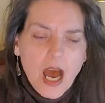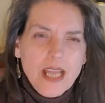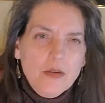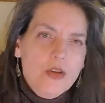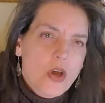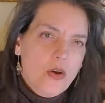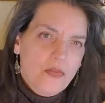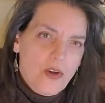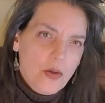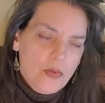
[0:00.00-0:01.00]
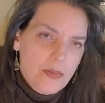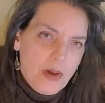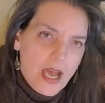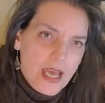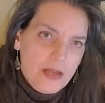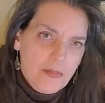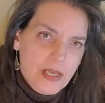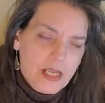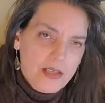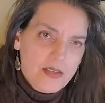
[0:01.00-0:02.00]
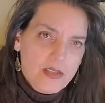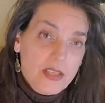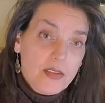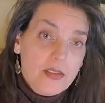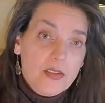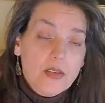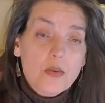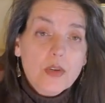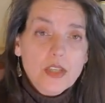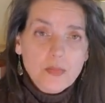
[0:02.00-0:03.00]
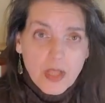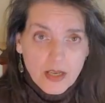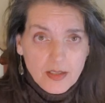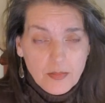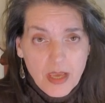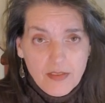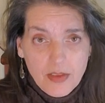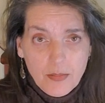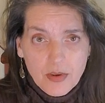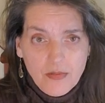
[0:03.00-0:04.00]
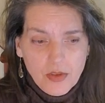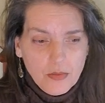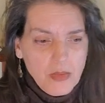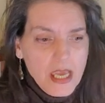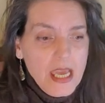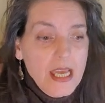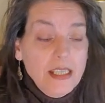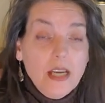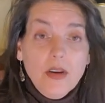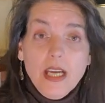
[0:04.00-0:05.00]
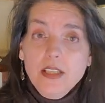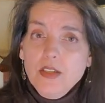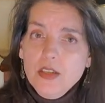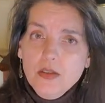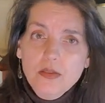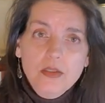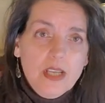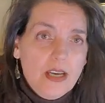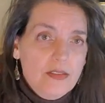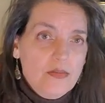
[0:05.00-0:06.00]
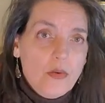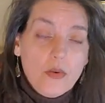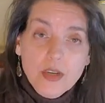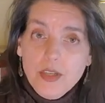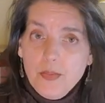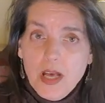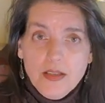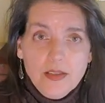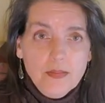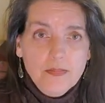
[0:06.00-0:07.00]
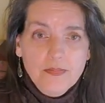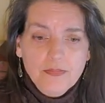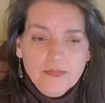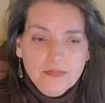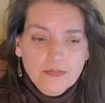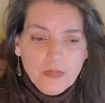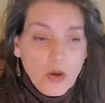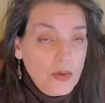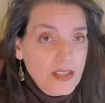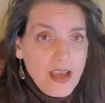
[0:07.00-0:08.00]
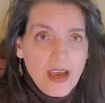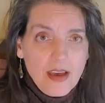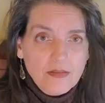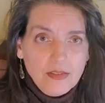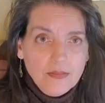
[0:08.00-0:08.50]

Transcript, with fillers: I don't know if I'll rebuy it because this is an orange blossom heavy perfume. Now, I do love orange blossom, always have.